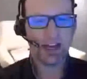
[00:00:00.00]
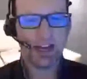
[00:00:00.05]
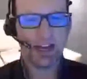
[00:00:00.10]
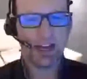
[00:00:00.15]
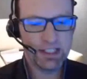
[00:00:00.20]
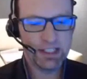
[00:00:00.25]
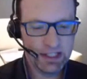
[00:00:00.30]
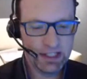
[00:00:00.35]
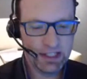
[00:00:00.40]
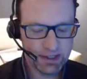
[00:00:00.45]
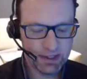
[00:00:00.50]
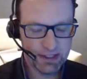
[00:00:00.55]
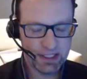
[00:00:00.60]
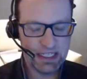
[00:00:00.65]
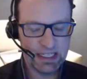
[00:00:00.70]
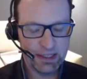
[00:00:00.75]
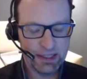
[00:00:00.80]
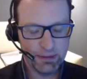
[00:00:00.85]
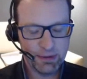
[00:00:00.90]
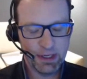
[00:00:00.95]
I've seen
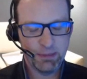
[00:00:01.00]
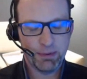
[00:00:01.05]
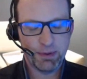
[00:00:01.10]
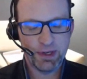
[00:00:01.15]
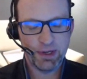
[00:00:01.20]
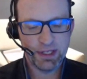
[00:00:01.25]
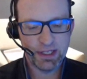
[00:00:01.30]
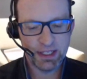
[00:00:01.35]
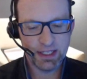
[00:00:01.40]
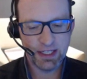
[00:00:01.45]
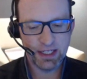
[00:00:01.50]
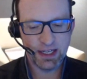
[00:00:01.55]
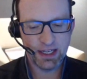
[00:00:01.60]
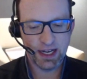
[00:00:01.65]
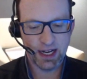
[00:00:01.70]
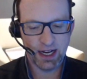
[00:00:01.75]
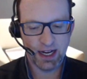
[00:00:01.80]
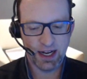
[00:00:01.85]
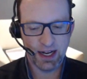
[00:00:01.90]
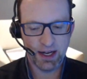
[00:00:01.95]
3D printed,
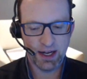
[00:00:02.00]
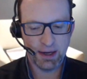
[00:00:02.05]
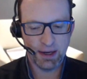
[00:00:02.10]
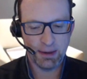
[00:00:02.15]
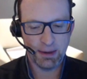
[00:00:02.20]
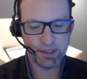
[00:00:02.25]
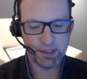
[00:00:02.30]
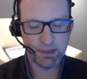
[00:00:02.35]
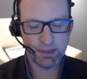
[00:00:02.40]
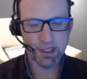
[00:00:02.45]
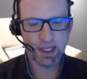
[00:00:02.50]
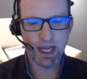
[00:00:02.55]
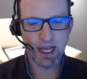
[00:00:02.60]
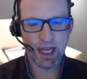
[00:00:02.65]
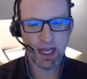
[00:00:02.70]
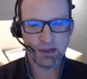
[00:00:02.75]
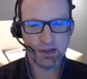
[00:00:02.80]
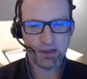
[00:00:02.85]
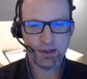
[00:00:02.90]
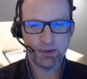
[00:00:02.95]
some of the
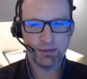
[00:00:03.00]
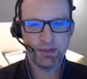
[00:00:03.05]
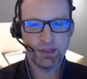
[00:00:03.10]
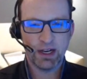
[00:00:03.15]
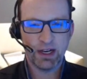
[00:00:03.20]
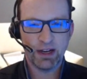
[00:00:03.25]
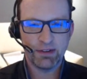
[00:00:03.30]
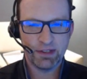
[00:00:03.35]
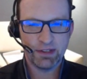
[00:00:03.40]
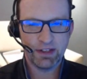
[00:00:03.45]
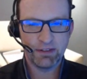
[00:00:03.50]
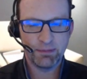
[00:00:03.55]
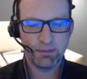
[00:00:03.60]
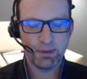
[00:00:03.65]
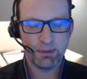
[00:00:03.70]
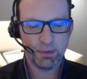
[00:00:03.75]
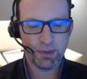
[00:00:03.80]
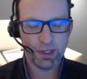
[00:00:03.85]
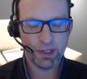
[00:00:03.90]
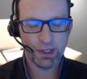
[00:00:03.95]
costumes that I've seen have
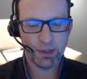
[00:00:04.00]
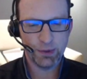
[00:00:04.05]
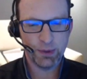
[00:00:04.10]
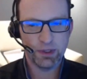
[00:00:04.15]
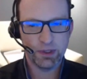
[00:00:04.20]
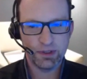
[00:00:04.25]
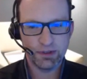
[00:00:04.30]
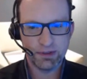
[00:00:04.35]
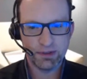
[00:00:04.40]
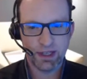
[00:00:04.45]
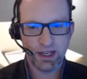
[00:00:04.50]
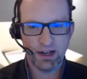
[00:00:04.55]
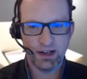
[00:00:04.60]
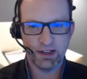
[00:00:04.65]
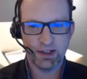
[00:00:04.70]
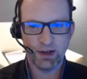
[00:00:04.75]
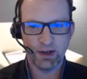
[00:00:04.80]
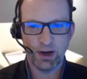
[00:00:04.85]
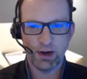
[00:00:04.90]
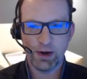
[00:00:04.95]
been pretty cool.
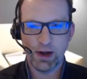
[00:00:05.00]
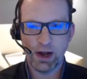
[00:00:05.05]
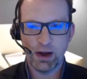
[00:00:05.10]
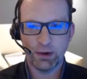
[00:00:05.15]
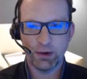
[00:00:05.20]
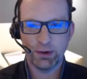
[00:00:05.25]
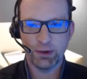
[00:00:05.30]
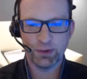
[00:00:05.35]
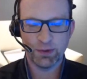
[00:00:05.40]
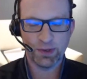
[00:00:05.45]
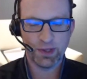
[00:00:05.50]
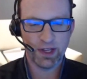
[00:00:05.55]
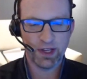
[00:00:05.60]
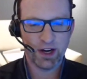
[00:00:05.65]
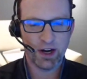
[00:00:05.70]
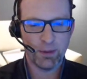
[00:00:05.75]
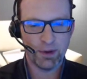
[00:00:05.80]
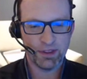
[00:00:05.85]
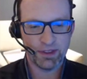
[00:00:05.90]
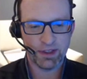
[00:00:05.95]
I don't know how useful
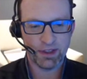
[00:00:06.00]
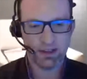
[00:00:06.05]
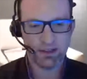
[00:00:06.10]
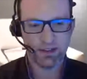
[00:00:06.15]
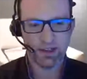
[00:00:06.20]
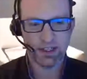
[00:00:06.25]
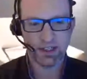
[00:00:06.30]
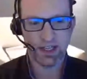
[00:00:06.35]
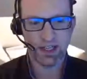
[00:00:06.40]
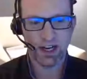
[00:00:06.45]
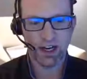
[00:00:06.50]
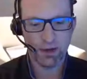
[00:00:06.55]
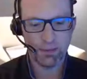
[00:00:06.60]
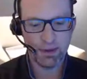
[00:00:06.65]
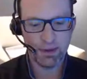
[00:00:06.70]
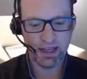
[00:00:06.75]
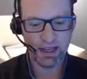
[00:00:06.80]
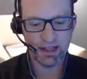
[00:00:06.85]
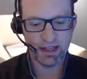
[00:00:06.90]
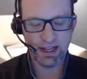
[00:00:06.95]
they are, but things like the
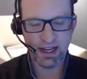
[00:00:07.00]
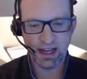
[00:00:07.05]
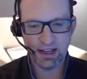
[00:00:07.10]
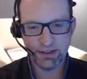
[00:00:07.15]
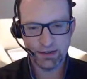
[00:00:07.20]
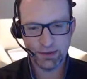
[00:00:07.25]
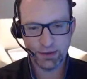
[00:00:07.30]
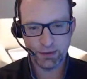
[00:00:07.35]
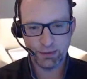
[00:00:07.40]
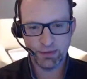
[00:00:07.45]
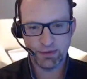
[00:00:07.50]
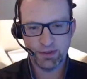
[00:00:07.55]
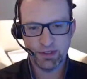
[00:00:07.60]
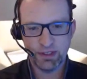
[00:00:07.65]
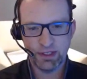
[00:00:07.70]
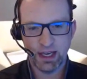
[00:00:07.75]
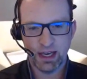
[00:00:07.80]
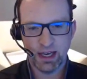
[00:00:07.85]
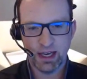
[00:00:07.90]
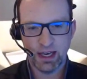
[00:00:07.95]
Iron Man costume, you
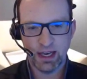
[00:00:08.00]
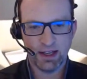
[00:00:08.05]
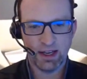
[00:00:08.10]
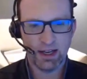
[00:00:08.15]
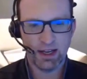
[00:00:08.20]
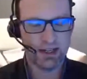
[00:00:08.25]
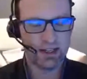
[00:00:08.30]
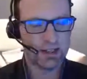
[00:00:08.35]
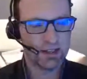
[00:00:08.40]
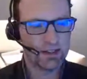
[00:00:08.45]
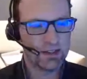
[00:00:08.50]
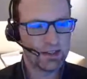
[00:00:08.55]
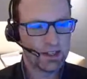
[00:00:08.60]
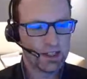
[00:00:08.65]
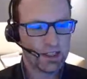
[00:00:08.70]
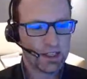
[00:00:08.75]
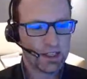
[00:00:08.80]
see that a lot on